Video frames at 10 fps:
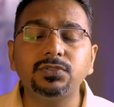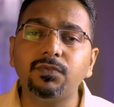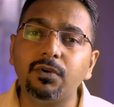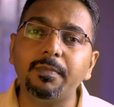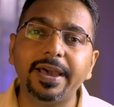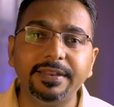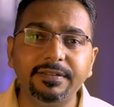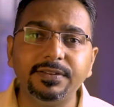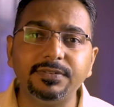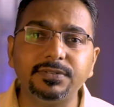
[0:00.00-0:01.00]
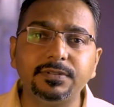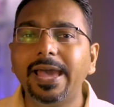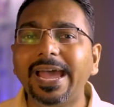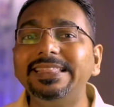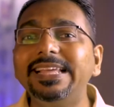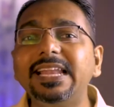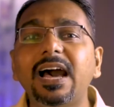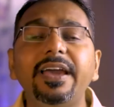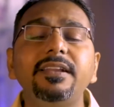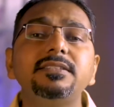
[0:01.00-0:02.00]
for my readers. And then
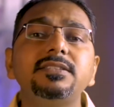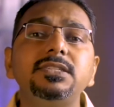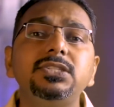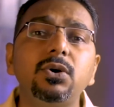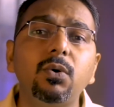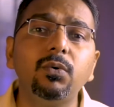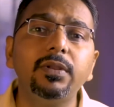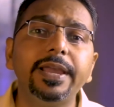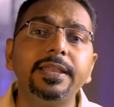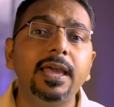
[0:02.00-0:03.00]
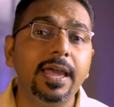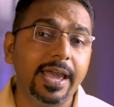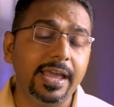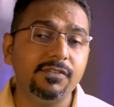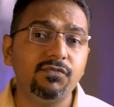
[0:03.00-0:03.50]
I researched online and